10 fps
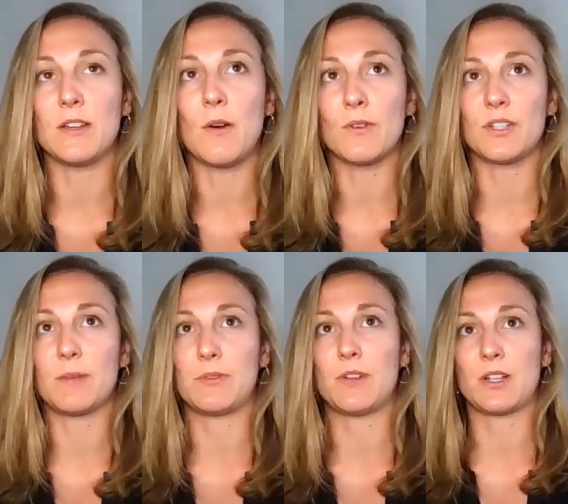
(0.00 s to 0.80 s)
ownership
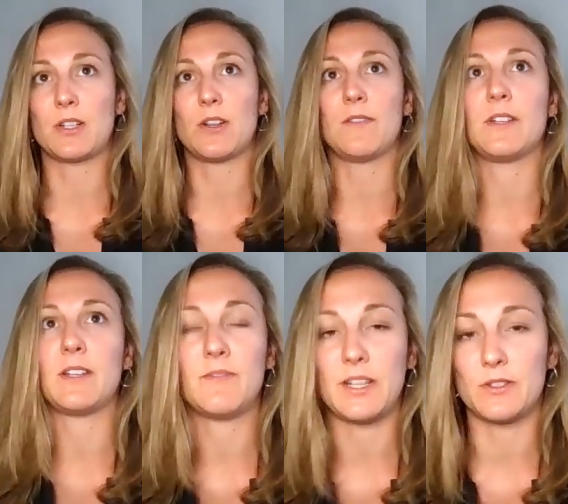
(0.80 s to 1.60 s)
structure of an
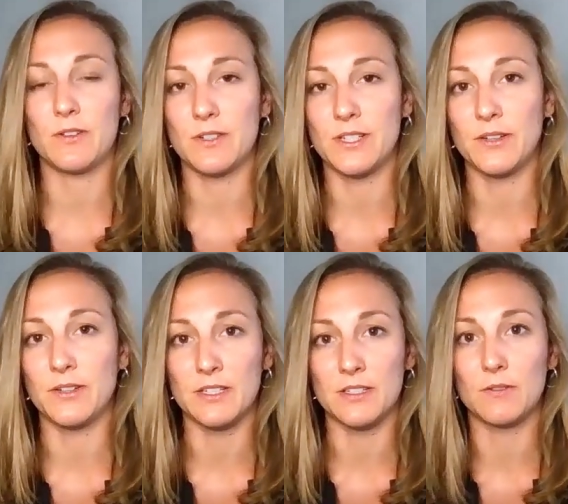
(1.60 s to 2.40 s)
investor-owned utility
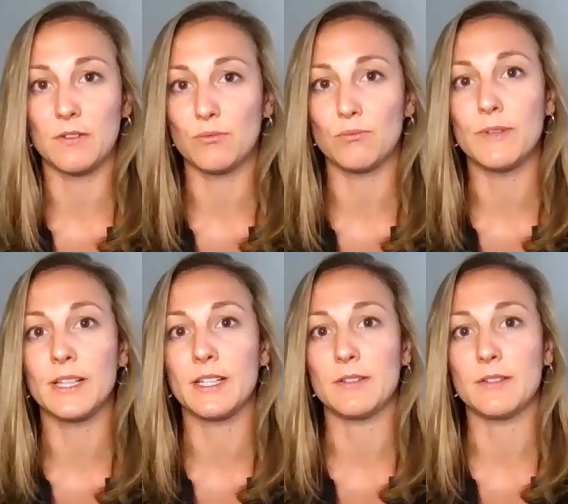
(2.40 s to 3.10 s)
is is really